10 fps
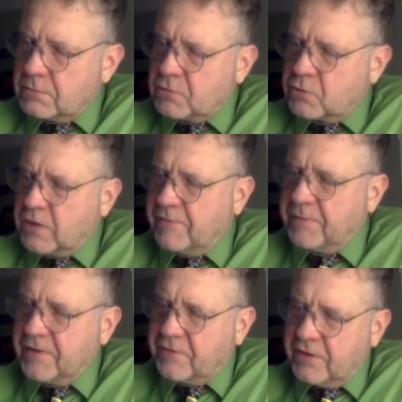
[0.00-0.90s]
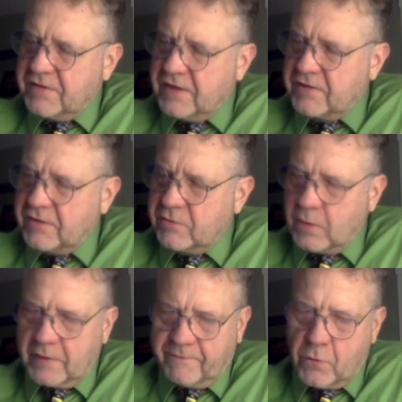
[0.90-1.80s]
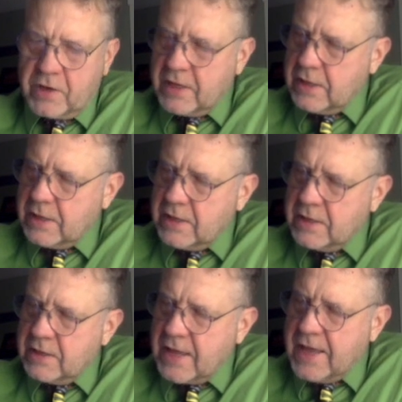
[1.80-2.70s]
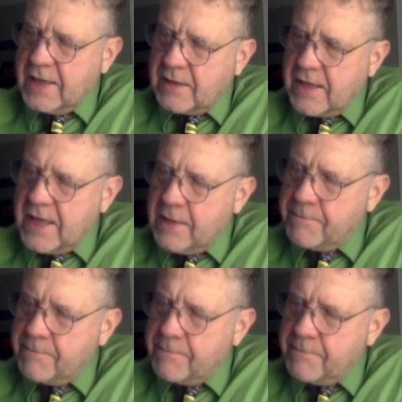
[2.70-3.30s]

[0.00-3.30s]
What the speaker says: 12 plus 36 is what? 48a?